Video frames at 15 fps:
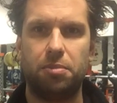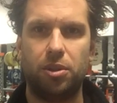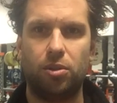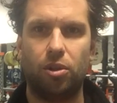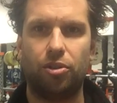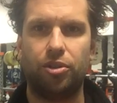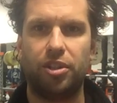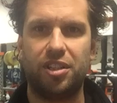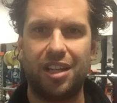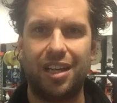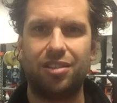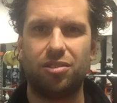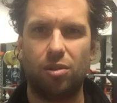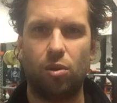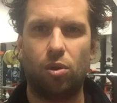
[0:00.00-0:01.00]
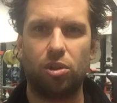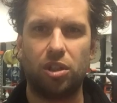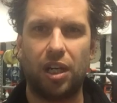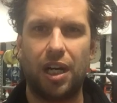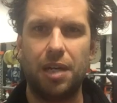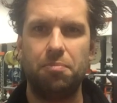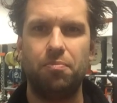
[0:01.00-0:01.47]
because it takes a long
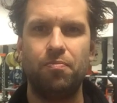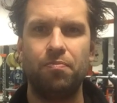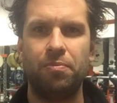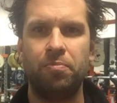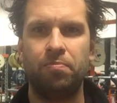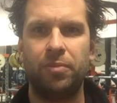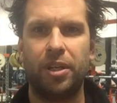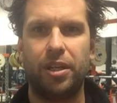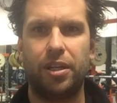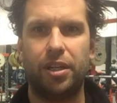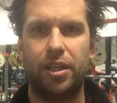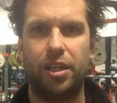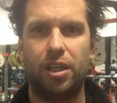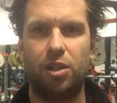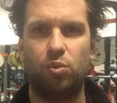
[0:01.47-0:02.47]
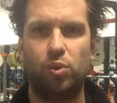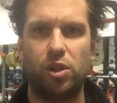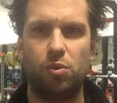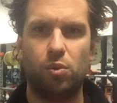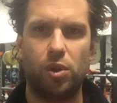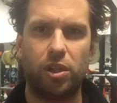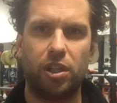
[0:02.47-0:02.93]
time and
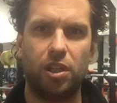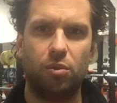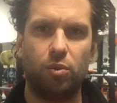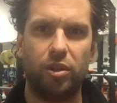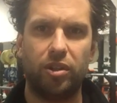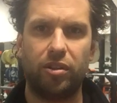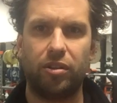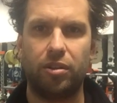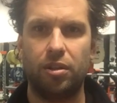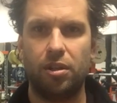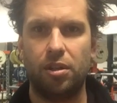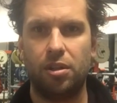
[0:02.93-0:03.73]
we're working with